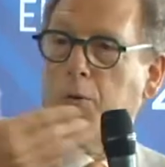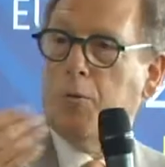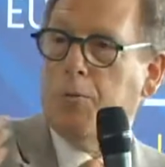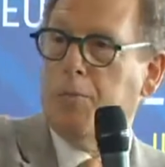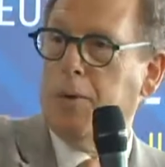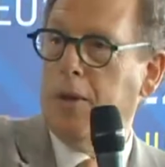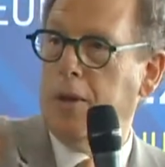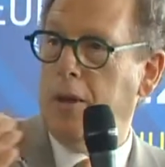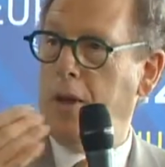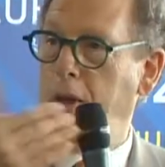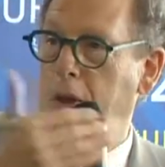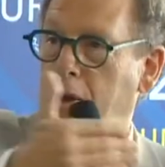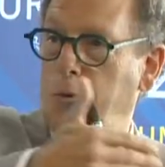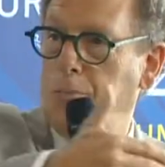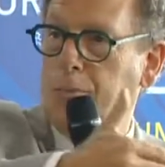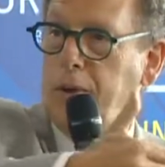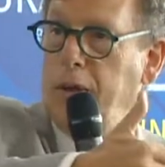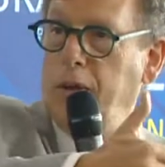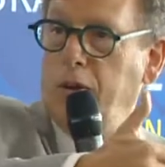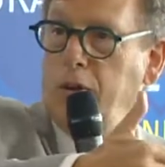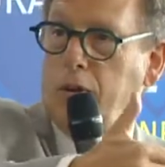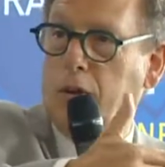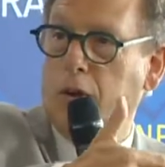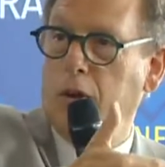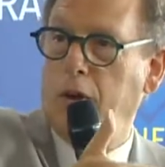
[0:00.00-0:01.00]
been
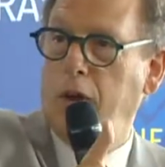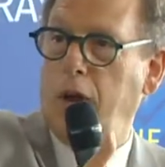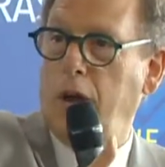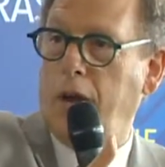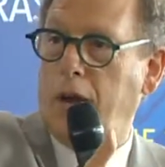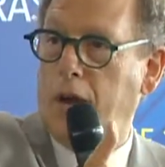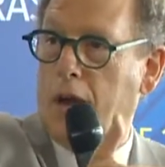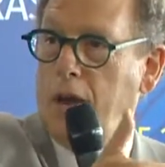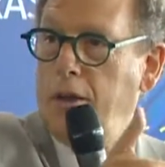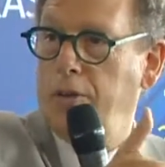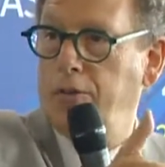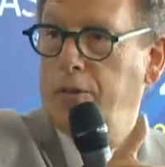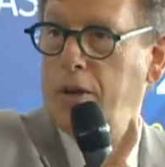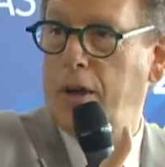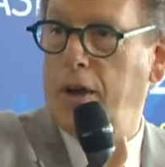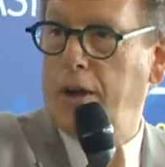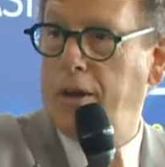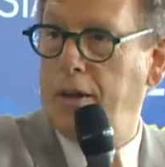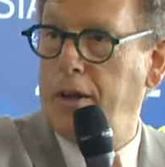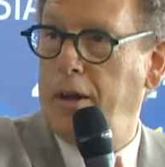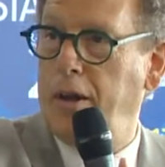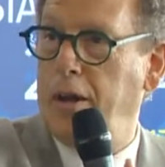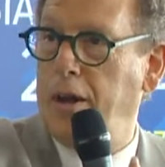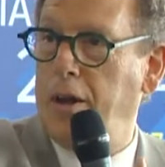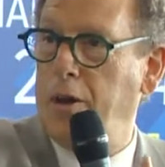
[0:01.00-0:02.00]
helping
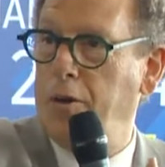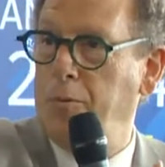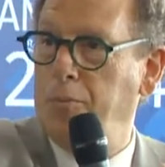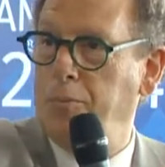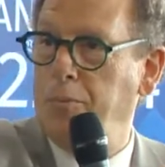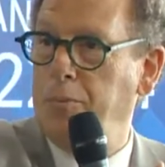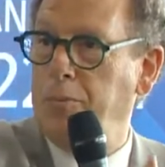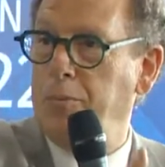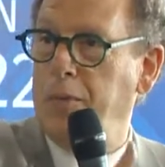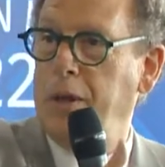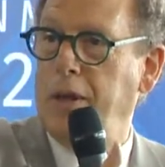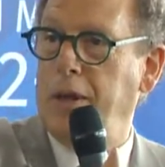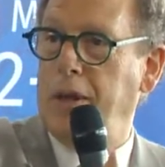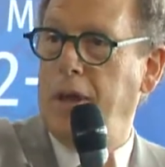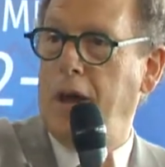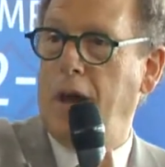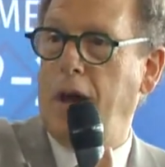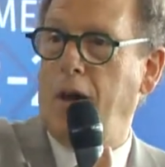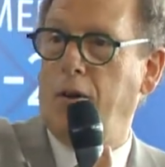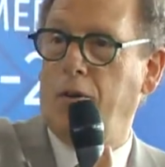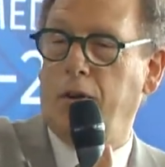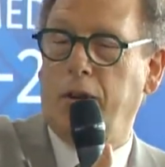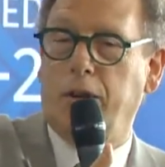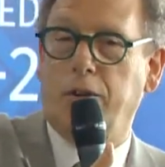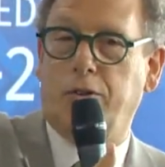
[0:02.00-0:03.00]
Kazakh media
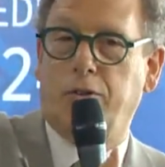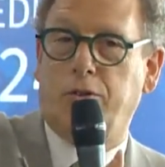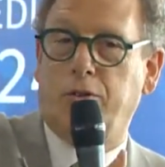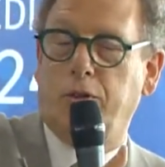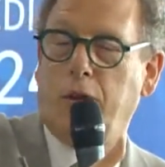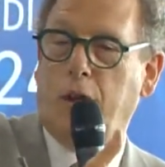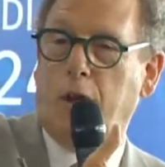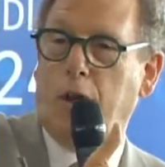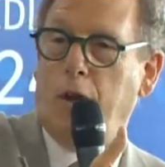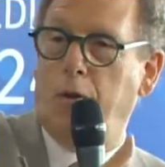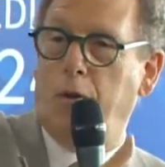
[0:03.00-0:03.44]
outlets